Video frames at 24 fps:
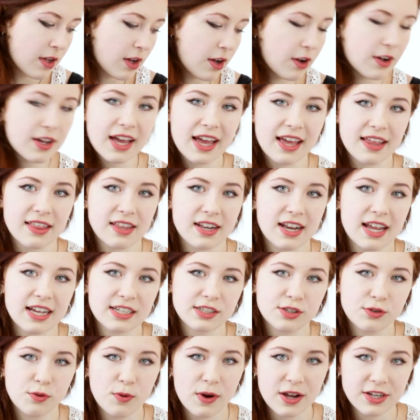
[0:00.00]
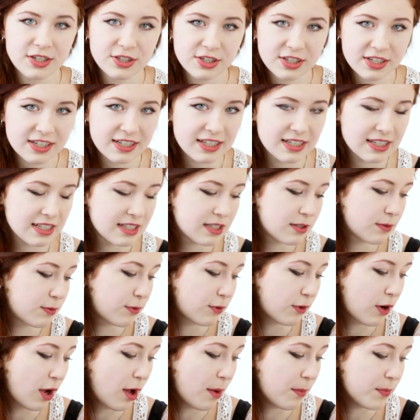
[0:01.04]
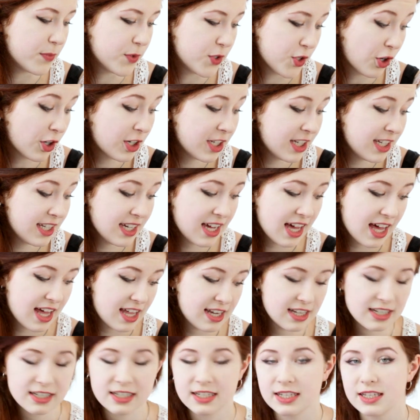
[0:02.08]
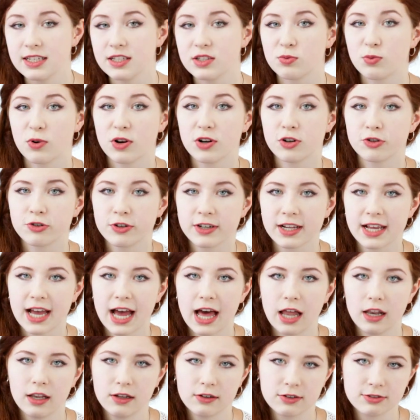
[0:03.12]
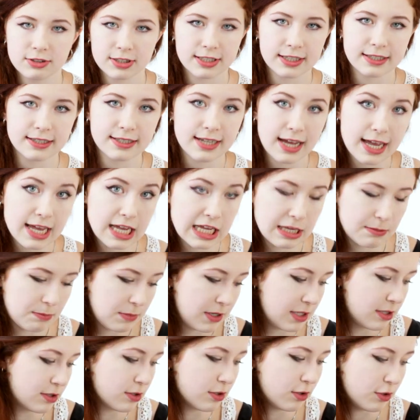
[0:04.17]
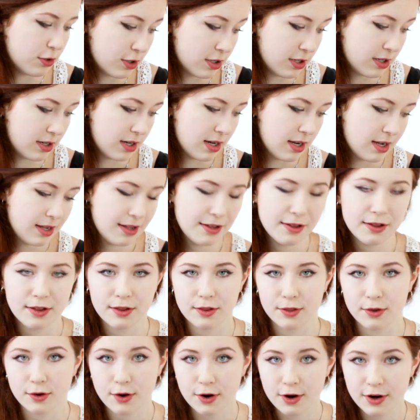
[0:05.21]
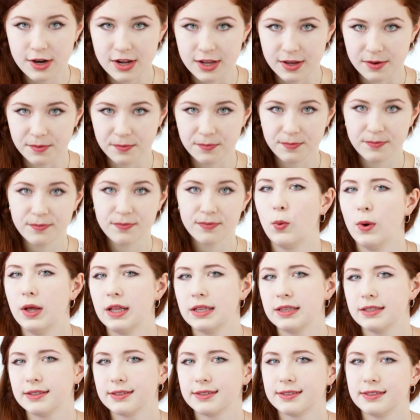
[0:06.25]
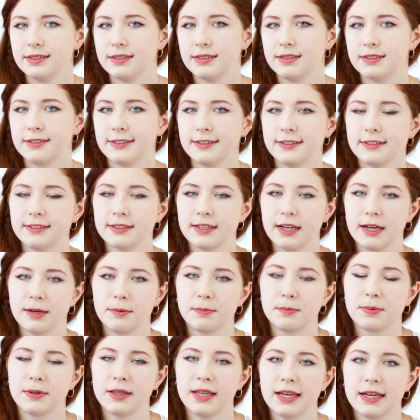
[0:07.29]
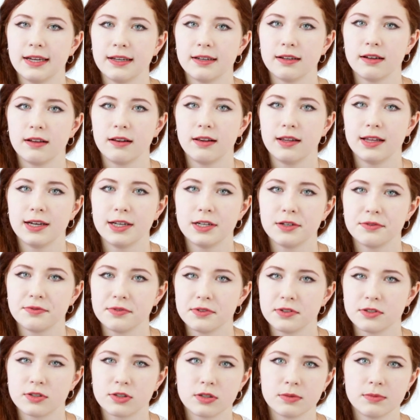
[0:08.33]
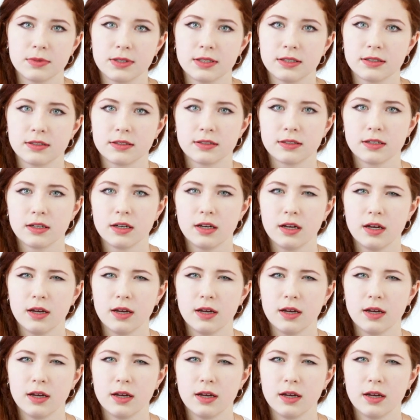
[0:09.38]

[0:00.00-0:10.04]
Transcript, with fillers: Okay, the next question is from Johnny, and he's wondering how long did it take me to learn the gurdy. Well, since I played a lot of instruments